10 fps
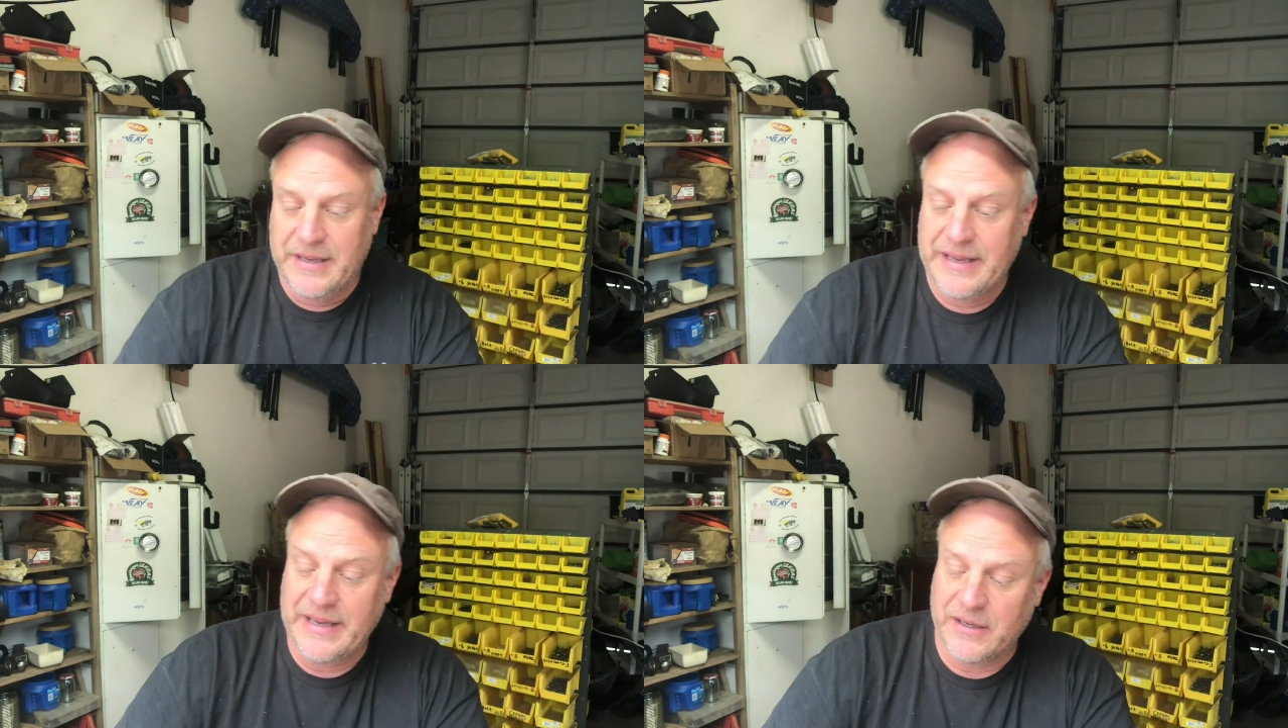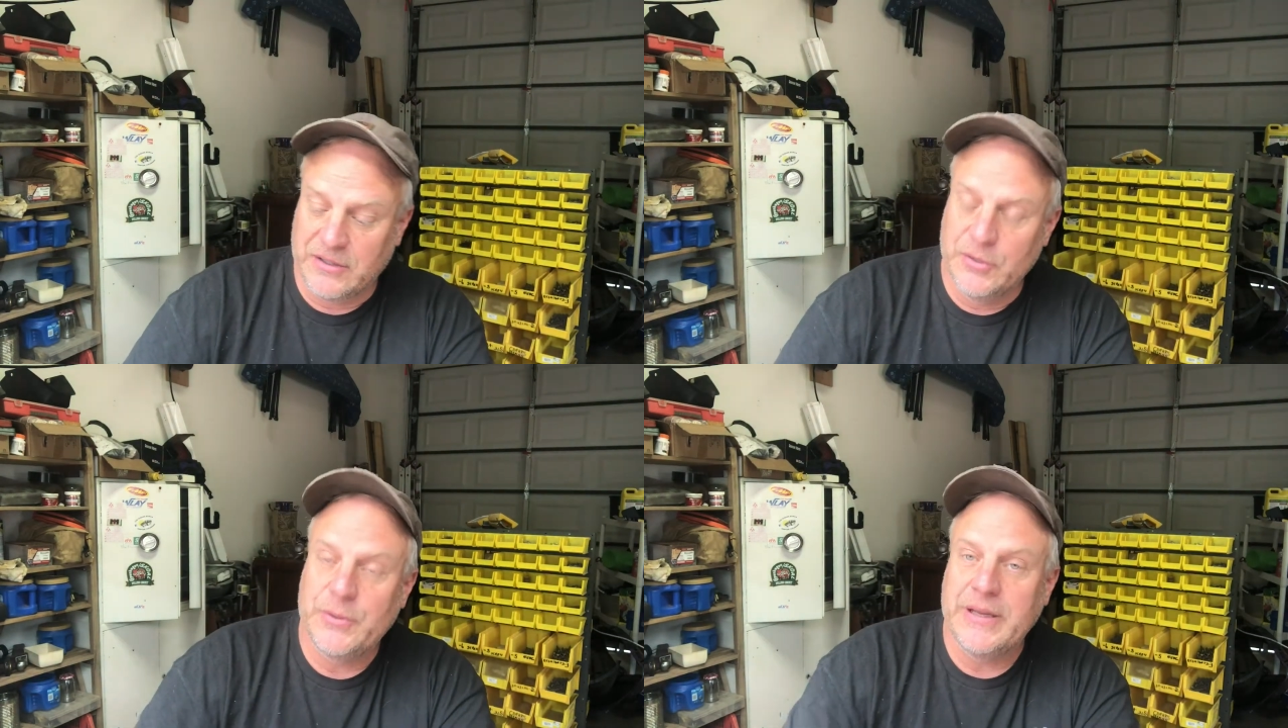
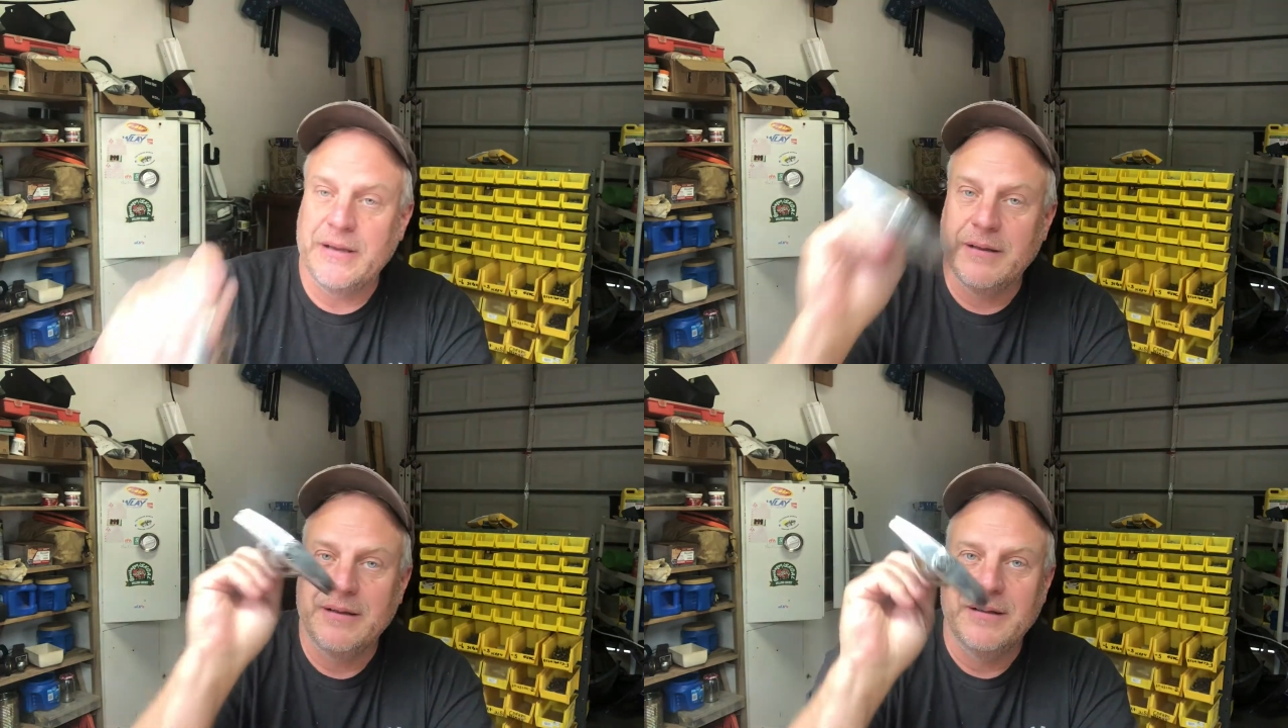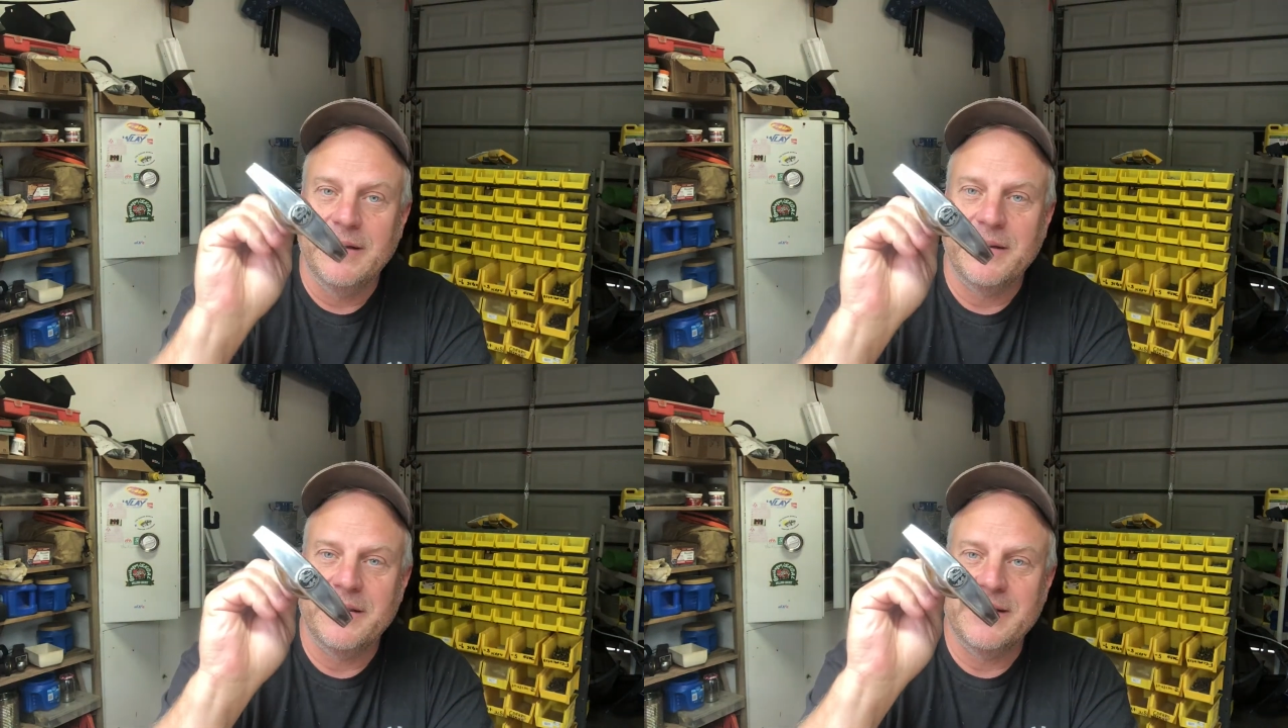including
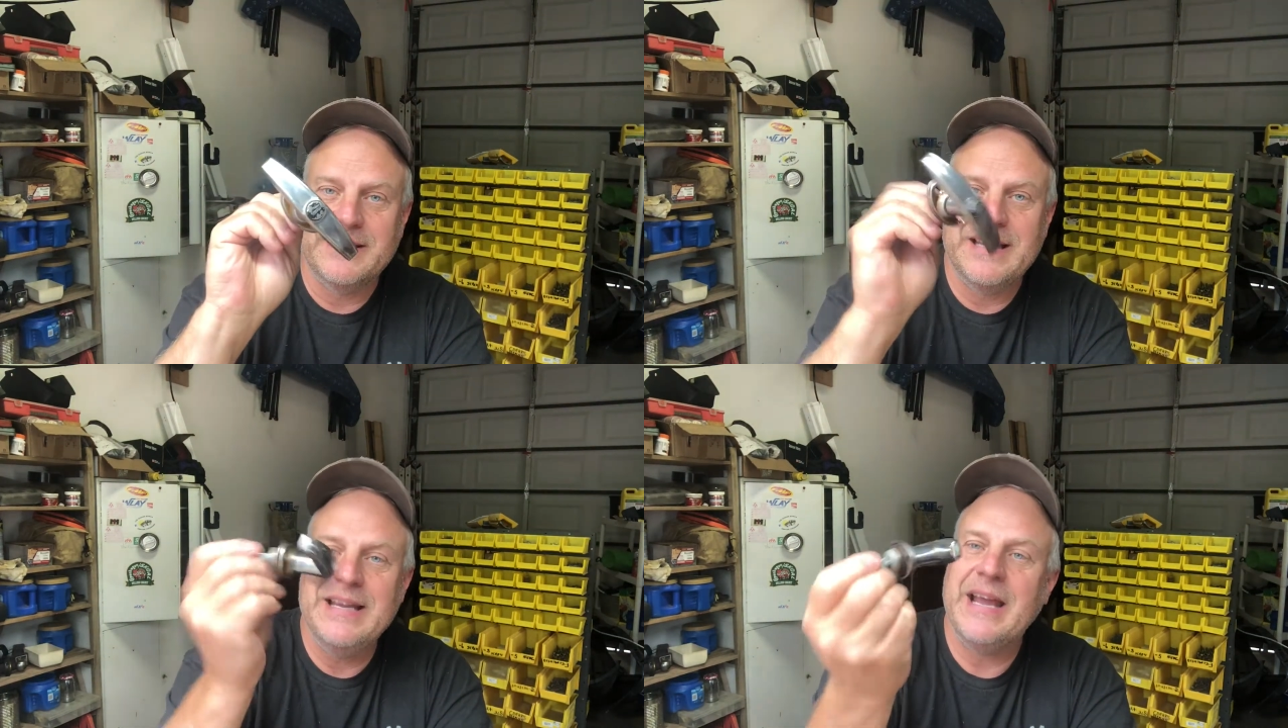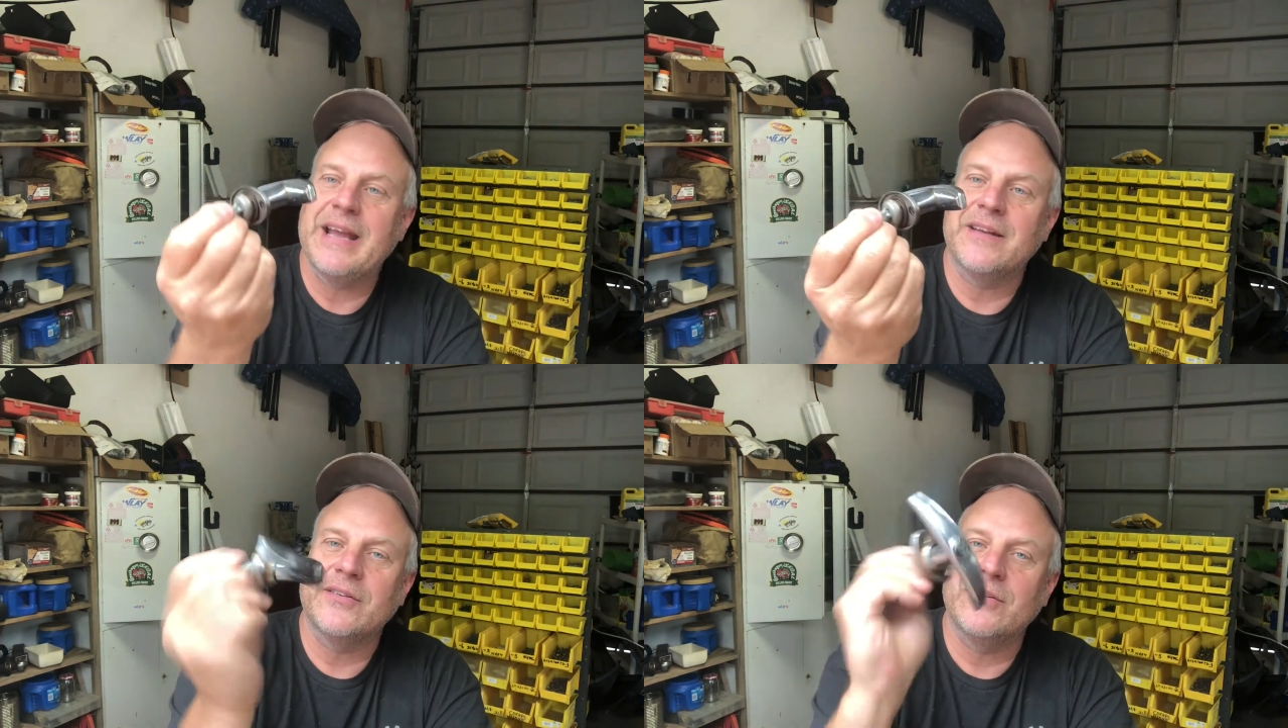the
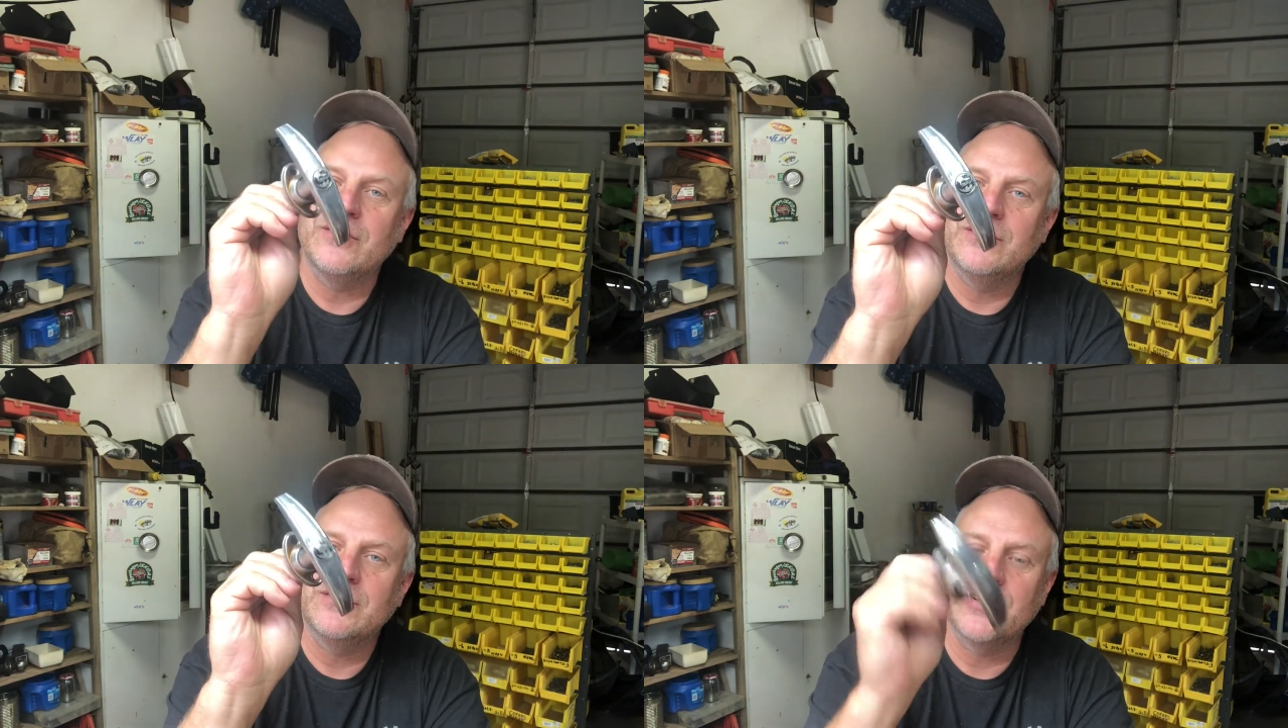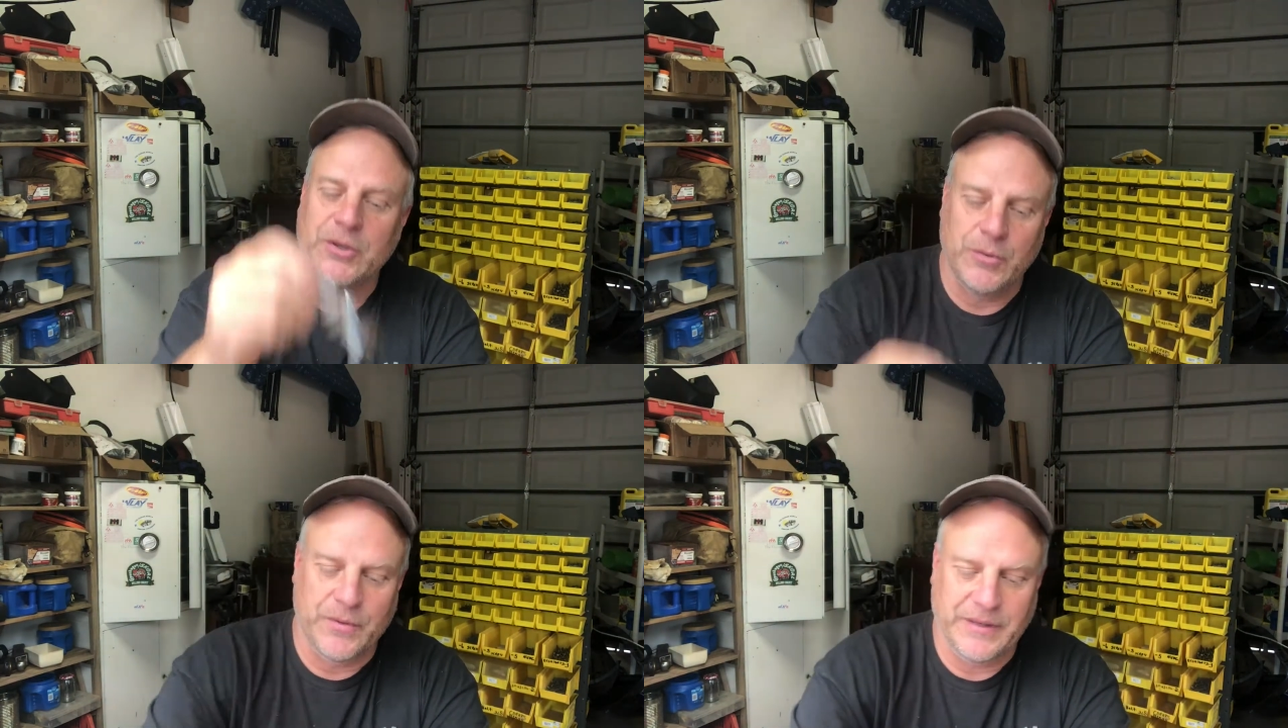T-handle to
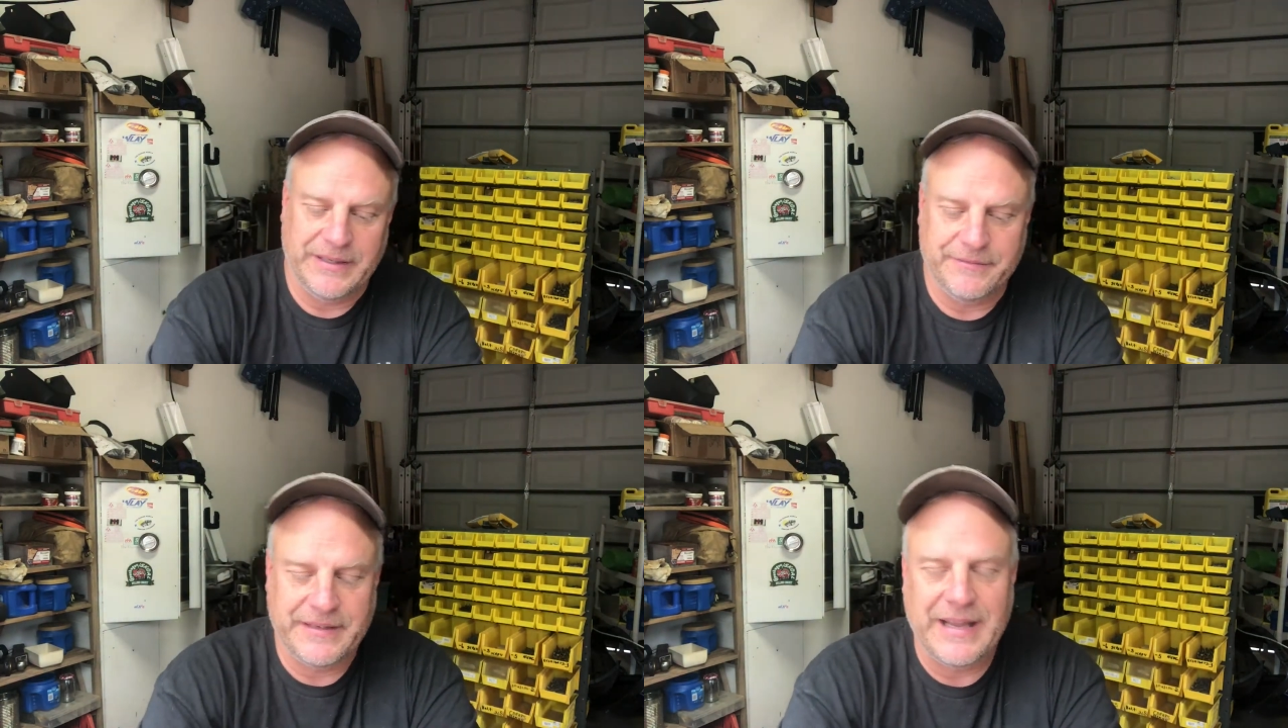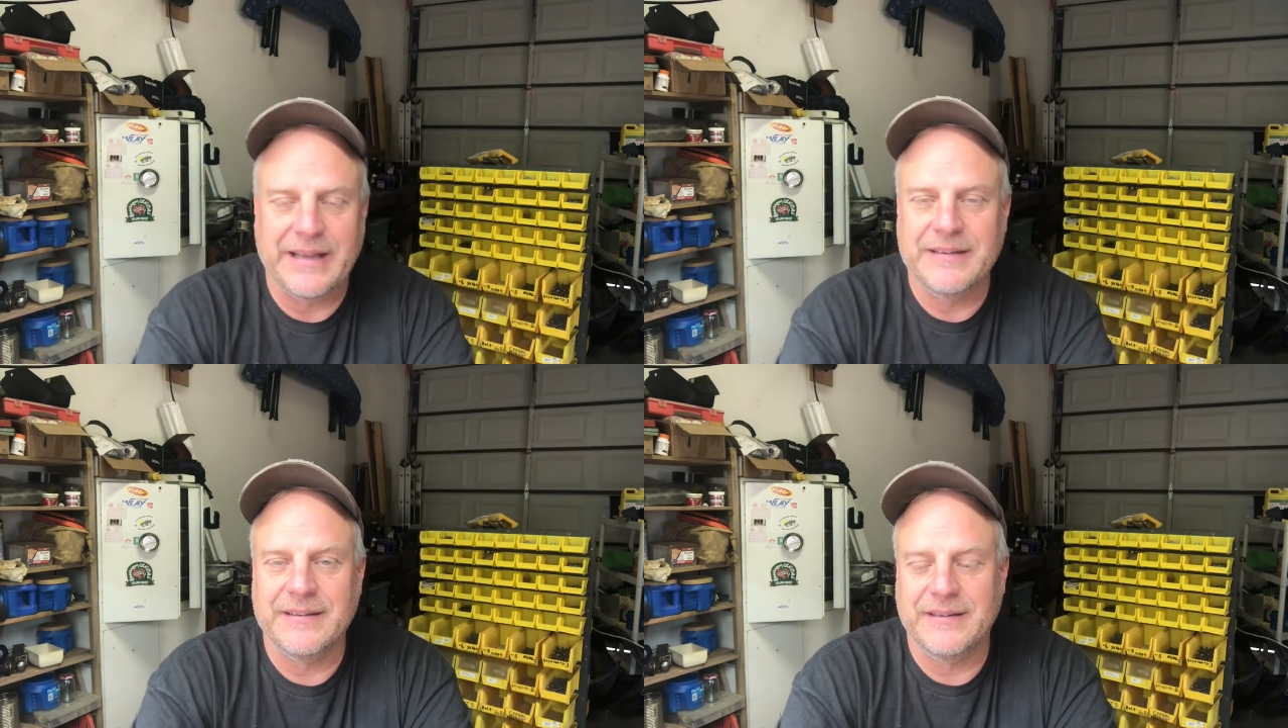go on the lift gate.